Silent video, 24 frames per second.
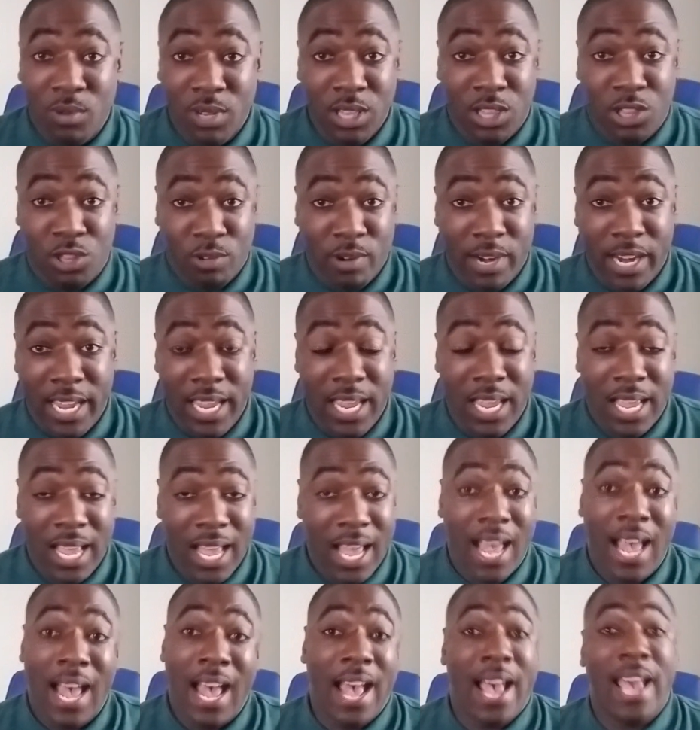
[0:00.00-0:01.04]
and 3,
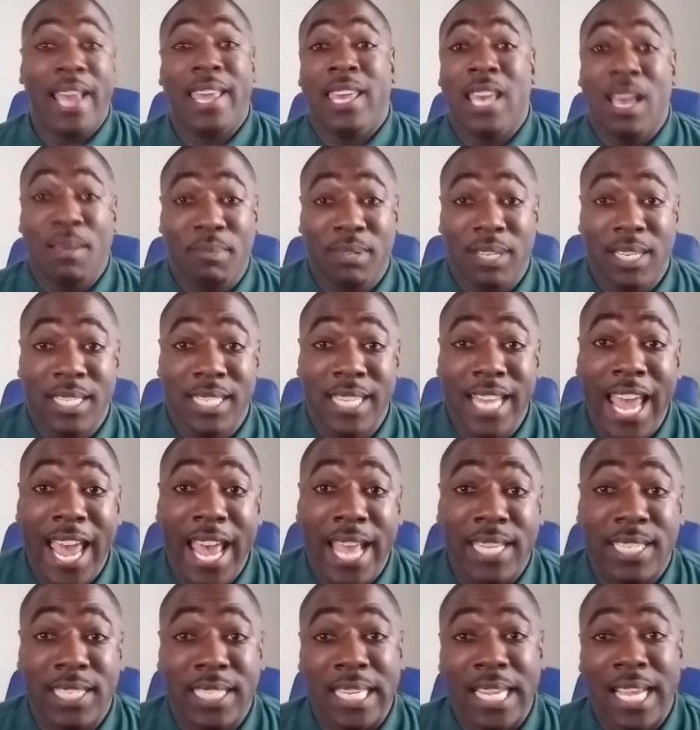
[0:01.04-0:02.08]
I kept the
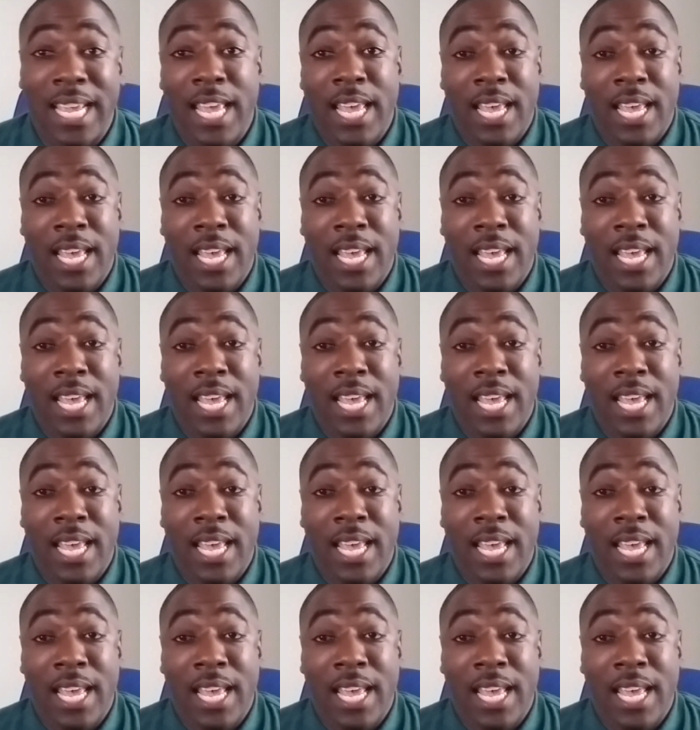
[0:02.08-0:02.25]
stats.